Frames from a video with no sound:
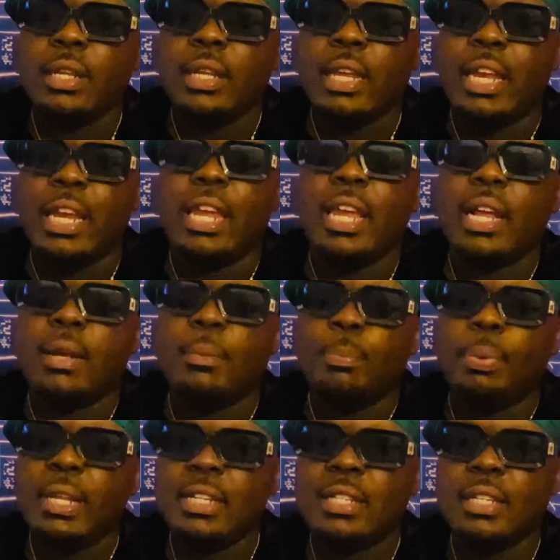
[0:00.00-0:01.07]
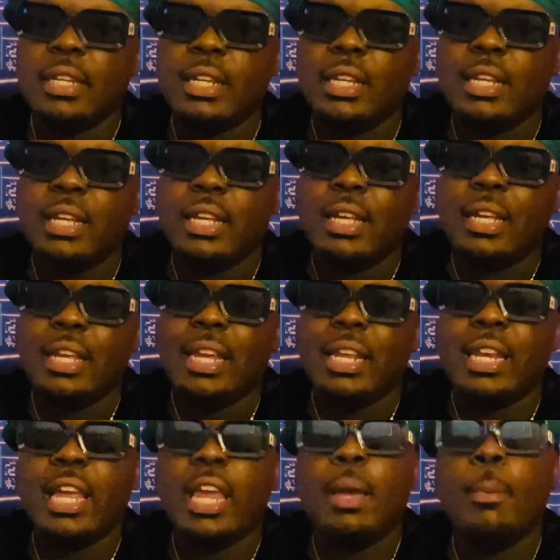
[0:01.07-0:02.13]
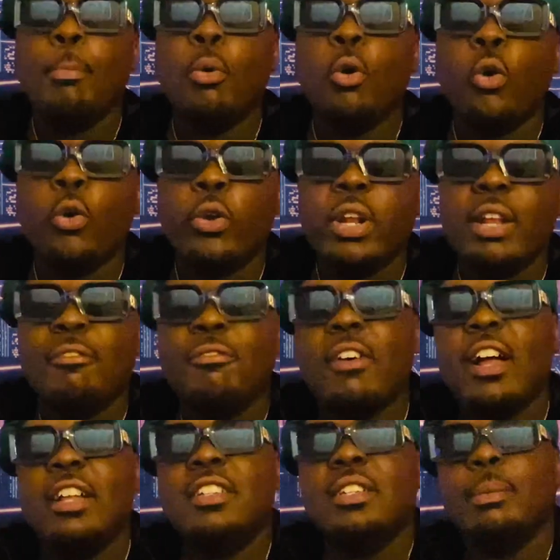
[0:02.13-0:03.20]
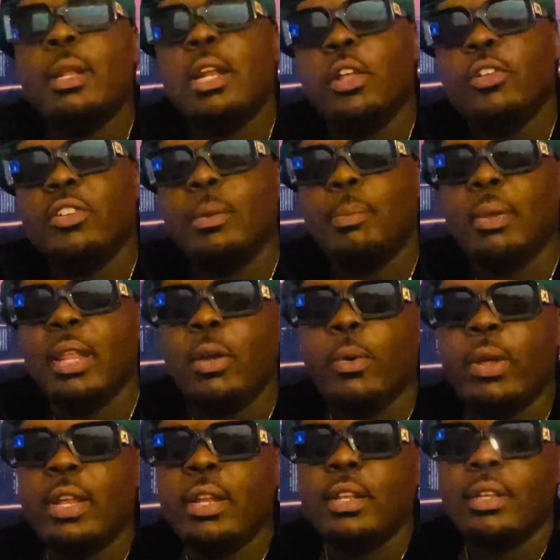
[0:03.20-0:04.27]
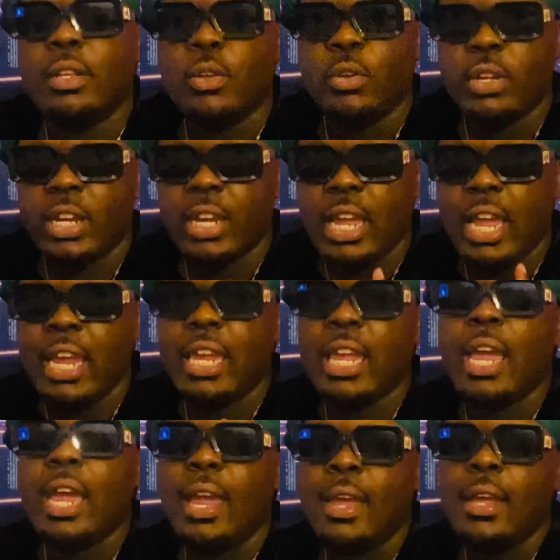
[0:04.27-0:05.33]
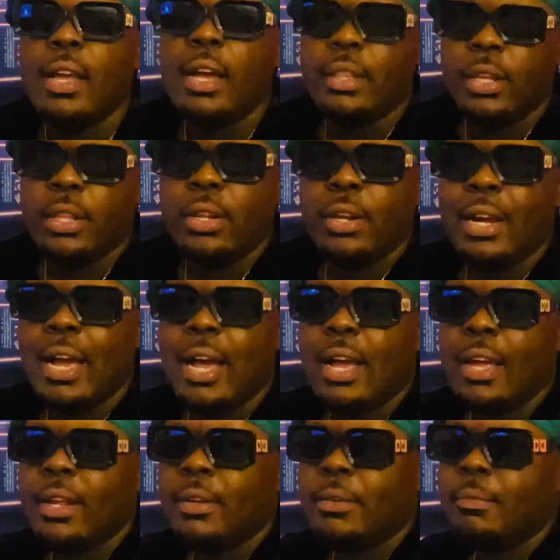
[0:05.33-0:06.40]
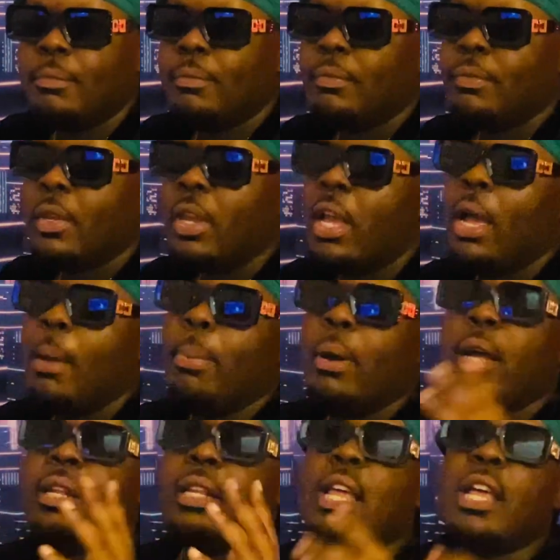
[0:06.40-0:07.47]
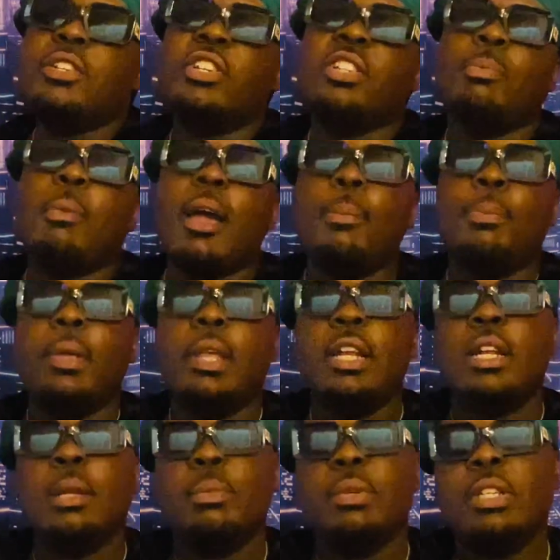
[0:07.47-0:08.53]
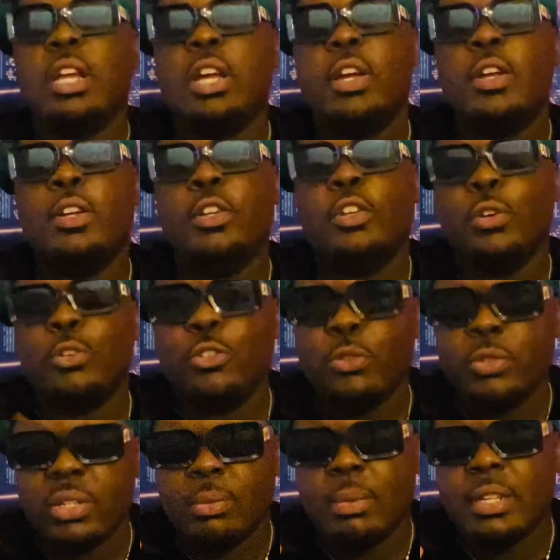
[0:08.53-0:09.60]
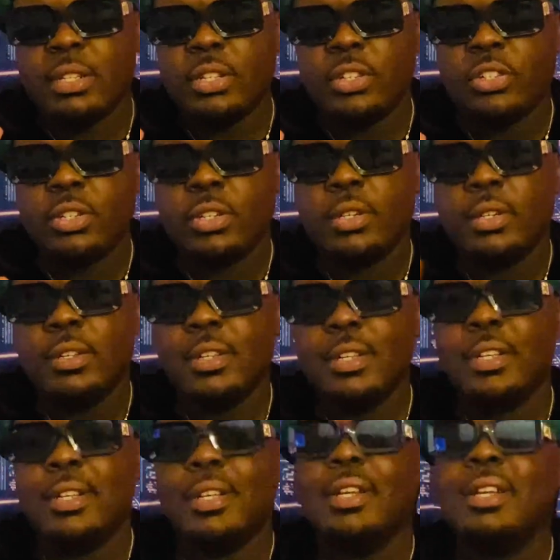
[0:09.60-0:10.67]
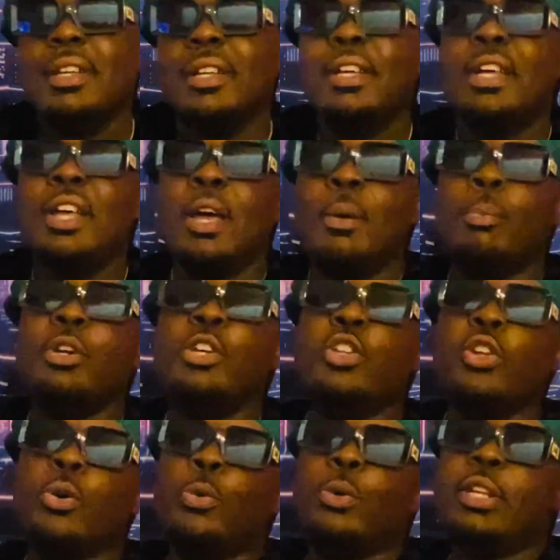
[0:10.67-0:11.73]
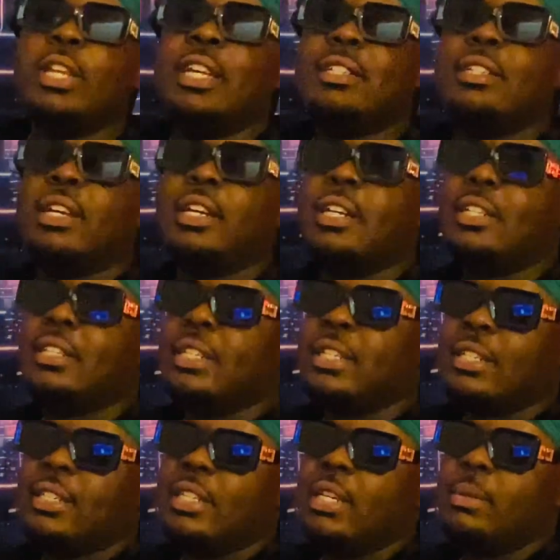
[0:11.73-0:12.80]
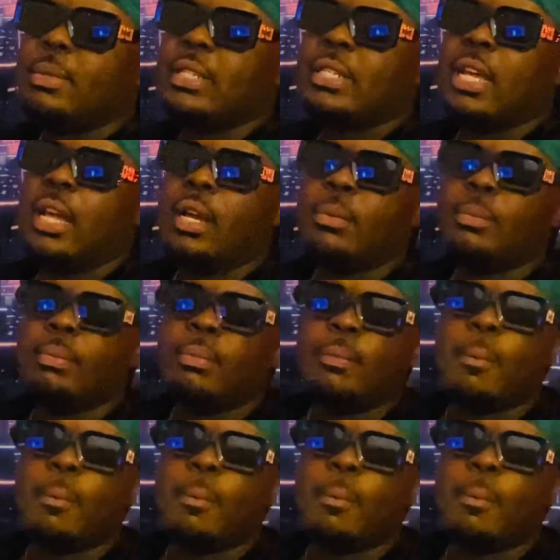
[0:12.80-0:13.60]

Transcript: and get complacent, they get bored and find something else to play with, aka another guy. But that's just my opinion I'm sharing. Don't shoot the messenger. But you know what they say, this is demon time.